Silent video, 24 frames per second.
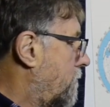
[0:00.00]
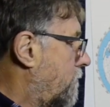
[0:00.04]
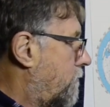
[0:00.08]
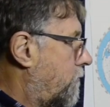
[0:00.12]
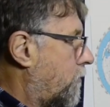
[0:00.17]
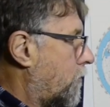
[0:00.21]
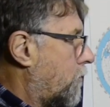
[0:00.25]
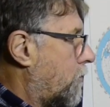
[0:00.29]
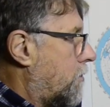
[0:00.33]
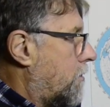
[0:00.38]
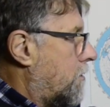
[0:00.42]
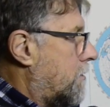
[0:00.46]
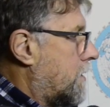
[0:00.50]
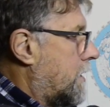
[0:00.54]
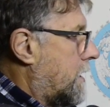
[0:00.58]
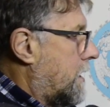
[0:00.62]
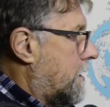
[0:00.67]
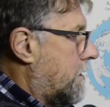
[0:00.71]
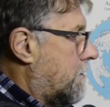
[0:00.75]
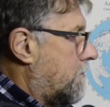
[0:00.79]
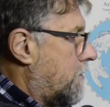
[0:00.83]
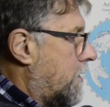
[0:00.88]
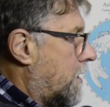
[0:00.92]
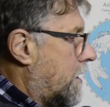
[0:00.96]

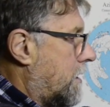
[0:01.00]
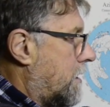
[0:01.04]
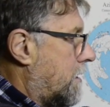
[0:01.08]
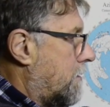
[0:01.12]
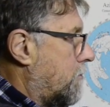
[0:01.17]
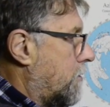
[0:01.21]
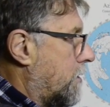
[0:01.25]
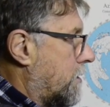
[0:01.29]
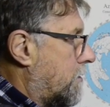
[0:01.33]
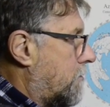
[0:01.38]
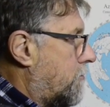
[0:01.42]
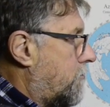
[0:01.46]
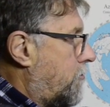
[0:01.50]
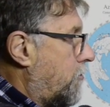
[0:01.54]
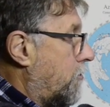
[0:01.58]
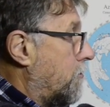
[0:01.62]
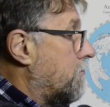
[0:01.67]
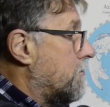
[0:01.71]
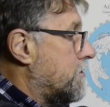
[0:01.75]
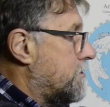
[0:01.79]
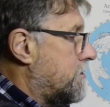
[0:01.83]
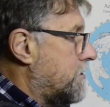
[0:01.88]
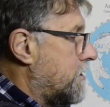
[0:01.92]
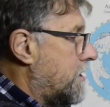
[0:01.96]
2
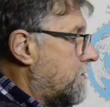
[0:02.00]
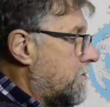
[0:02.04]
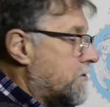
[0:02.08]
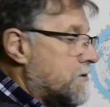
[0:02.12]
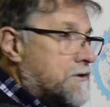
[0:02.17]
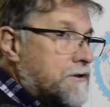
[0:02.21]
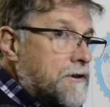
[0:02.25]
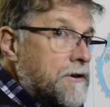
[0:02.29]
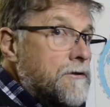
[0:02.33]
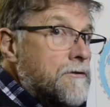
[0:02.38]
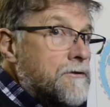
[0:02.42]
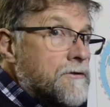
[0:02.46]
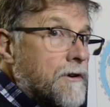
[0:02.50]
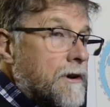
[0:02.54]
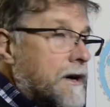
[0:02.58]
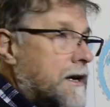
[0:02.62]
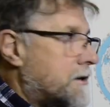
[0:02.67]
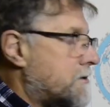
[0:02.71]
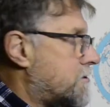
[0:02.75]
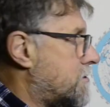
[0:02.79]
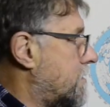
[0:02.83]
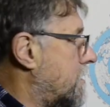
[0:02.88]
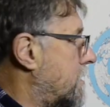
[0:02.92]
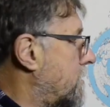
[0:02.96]
receivers, 2
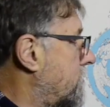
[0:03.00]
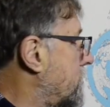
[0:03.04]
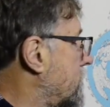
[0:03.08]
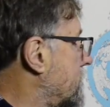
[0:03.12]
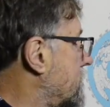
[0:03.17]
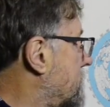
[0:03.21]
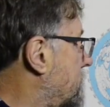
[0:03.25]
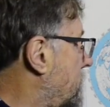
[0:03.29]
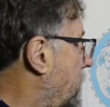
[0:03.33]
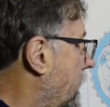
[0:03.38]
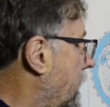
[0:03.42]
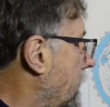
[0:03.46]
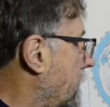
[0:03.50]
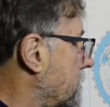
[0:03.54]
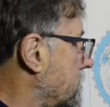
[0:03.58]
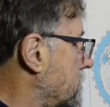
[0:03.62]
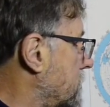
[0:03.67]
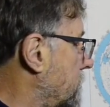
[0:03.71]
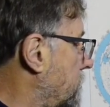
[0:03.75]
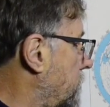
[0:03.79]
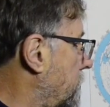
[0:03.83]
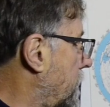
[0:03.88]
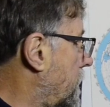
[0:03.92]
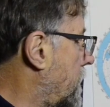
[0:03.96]
transceivers, power
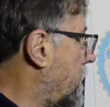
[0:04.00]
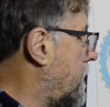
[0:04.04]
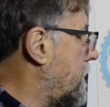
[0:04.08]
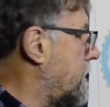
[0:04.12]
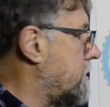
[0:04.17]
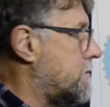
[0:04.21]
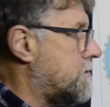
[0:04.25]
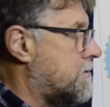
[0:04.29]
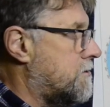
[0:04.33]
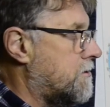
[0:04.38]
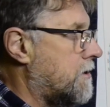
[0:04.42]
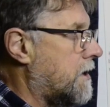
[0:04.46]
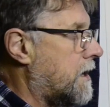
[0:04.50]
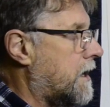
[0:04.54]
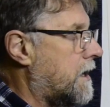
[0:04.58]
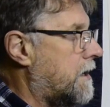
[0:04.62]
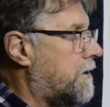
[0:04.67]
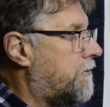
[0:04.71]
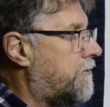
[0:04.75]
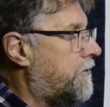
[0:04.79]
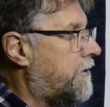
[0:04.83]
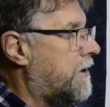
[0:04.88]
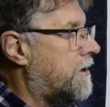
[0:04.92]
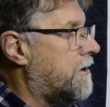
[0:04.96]
supplies,
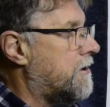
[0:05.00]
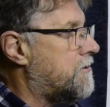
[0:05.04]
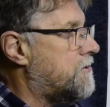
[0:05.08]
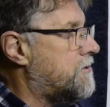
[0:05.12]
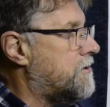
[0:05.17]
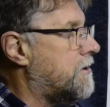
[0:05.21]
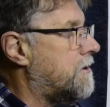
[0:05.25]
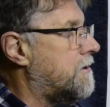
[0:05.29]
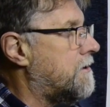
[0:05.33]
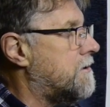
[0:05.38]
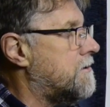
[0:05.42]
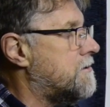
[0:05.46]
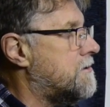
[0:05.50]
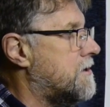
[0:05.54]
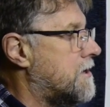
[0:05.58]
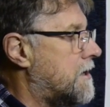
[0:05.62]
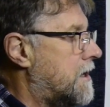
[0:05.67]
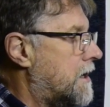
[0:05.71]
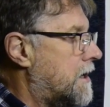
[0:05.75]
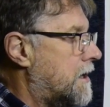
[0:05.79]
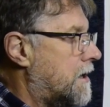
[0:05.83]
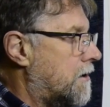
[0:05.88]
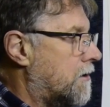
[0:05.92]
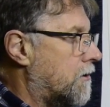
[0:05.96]
antenna tuners,
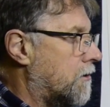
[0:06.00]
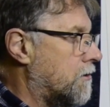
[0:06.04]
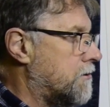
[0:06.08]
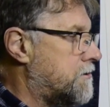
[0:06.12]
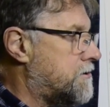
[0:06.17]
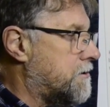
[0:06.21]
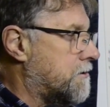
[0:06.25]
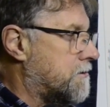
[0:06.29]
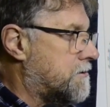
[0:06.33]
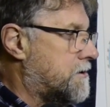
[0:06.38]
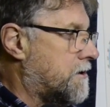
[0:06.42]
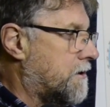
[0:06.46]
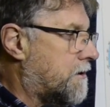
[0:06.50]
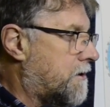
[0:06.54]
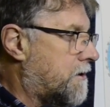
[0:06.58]
all sorts of